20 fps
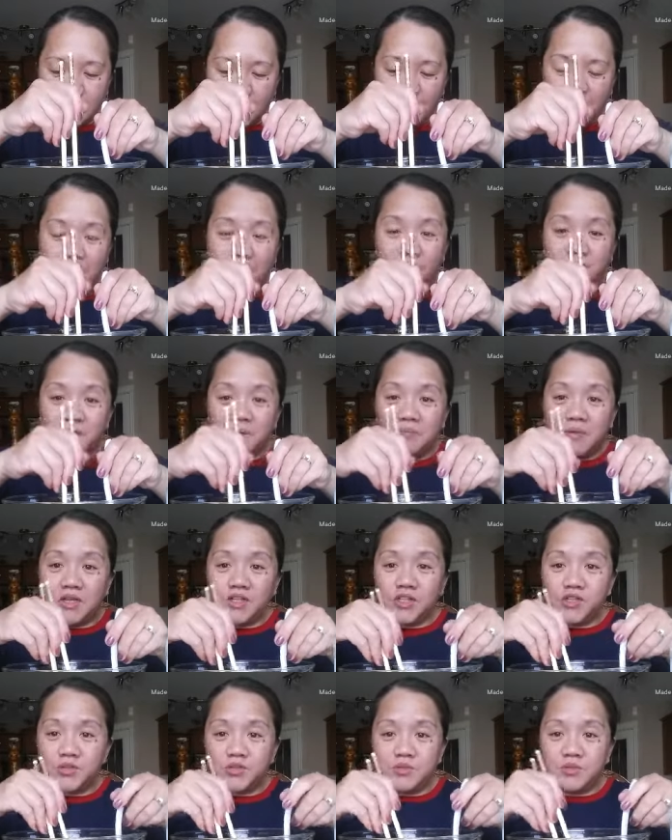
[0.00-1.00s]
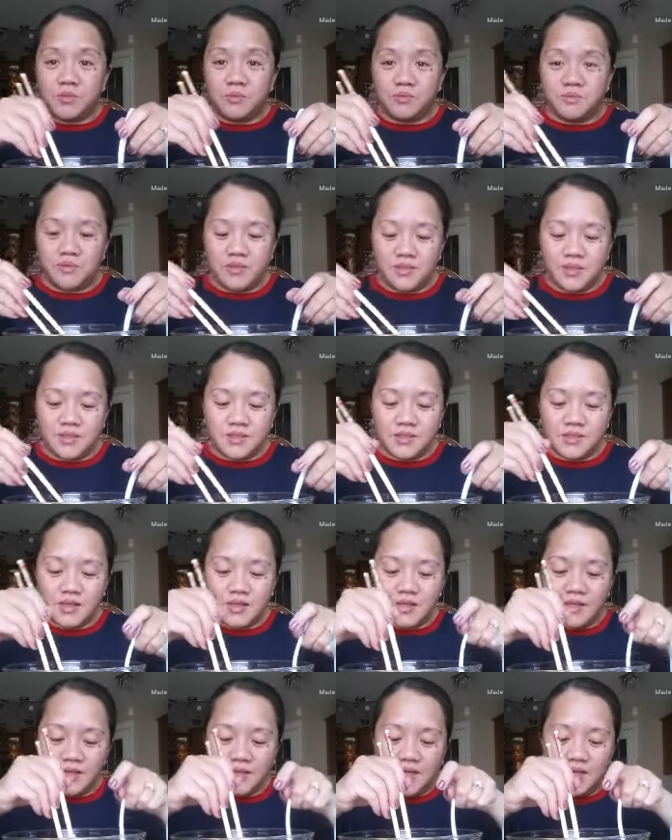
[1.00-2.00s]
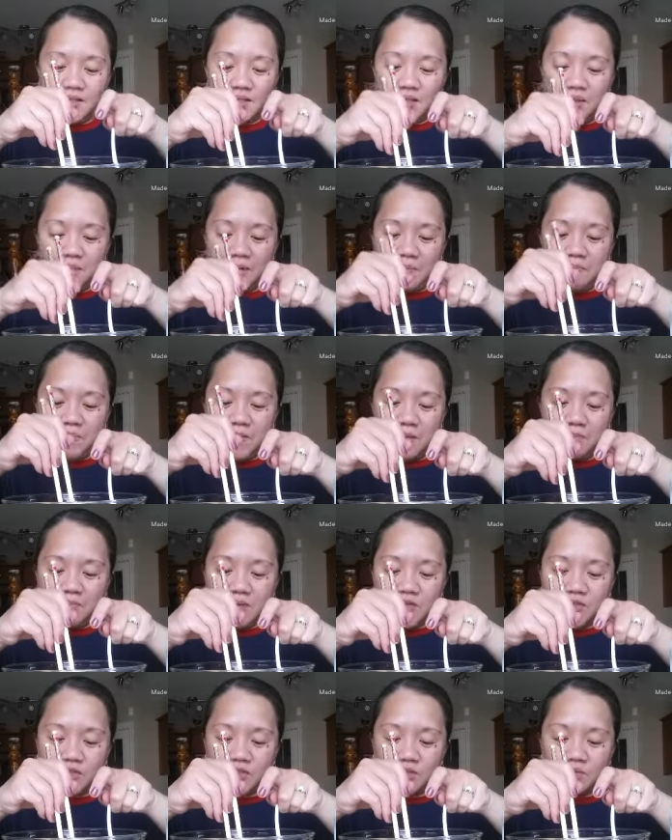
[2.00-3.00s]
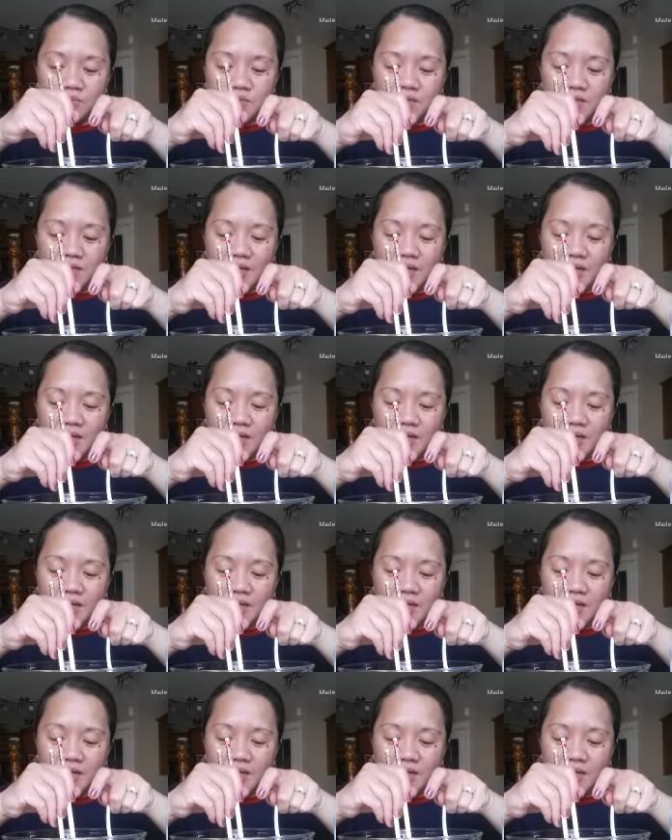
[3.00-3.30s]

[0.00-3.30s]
about the mushroom. They say that next time I pick mushrooms